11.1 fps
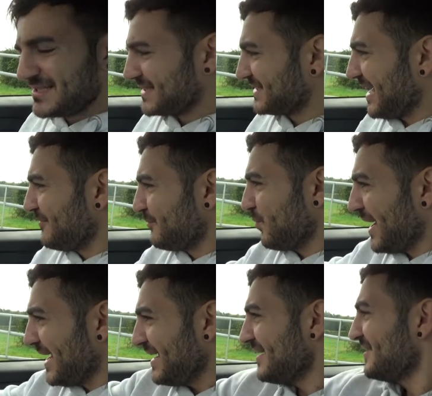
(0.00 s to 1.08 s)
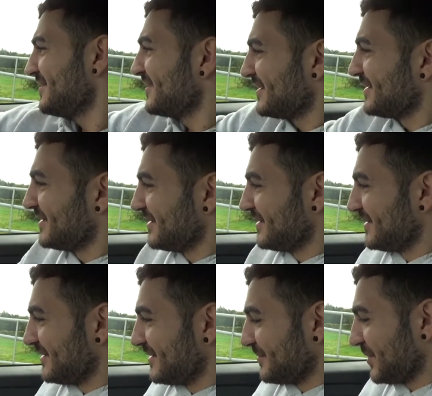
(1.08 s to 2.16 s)
to save weight,
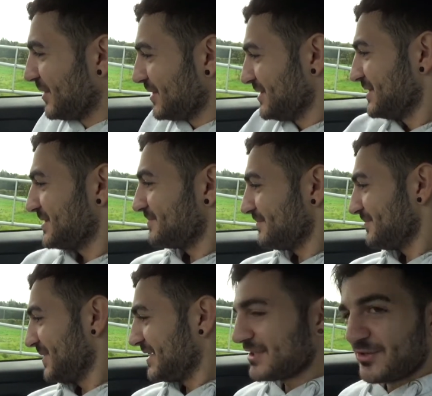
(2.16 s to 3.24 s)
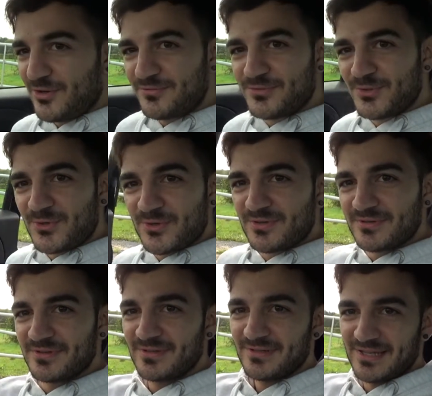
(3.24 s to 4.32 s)
because it's a lot of door
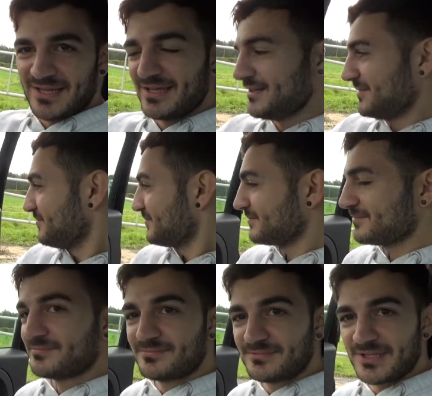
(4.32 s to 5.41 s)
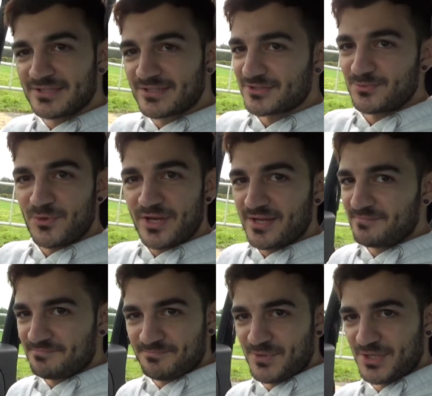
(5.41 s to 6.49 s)
and it doesn't weigh
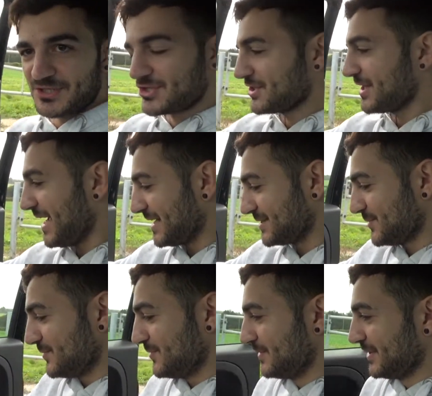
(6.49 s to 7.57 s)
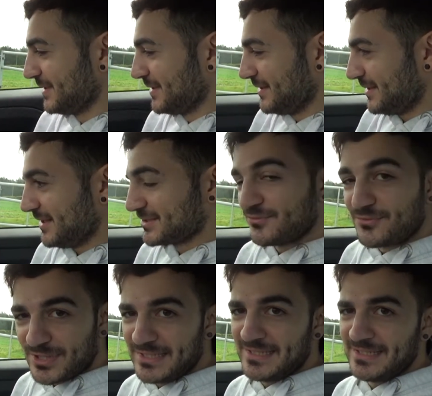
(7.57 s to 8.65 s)
much at all. It's a
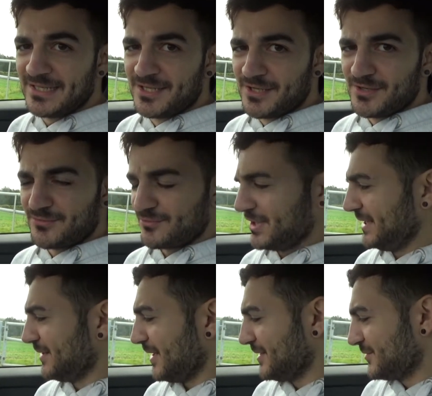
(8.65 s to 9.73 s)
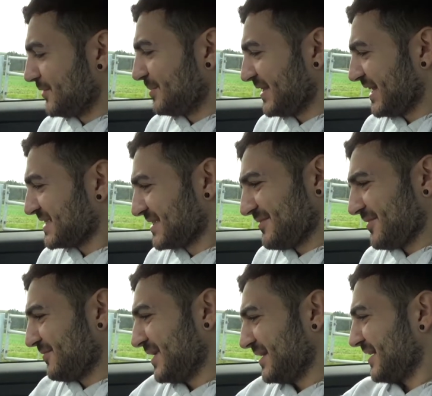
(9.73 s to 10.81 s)
really, really light door. But that's another
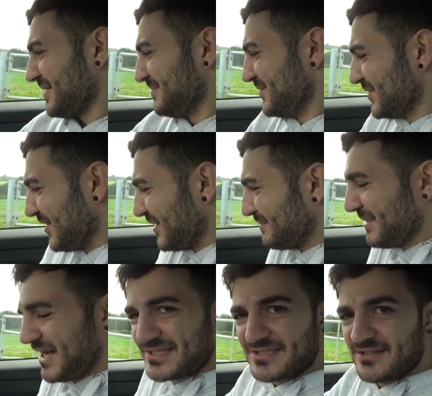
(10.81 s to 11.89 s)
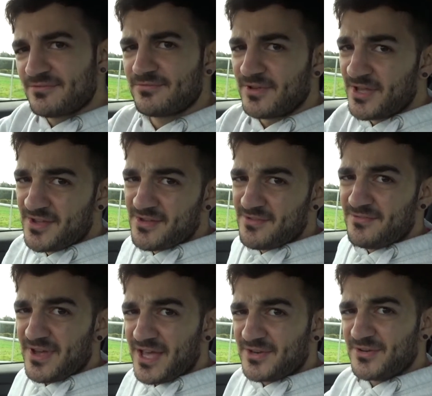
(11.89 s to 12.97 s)
thing that I'm not a massive
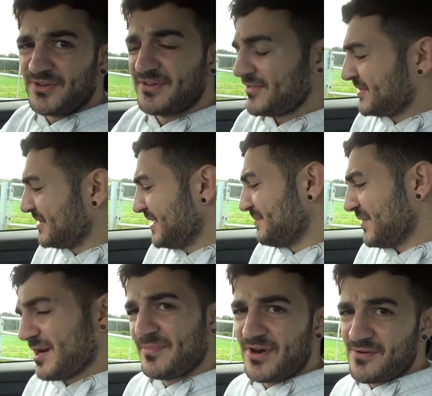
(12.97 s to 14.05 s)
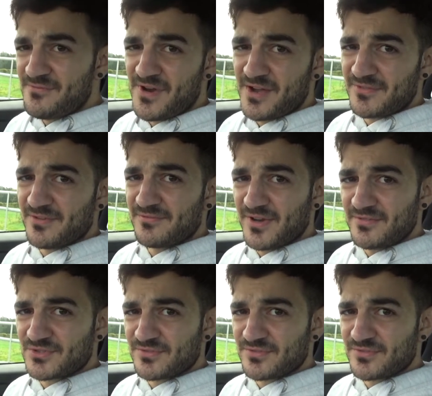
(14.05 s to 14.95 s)
fan on in my Abarth 595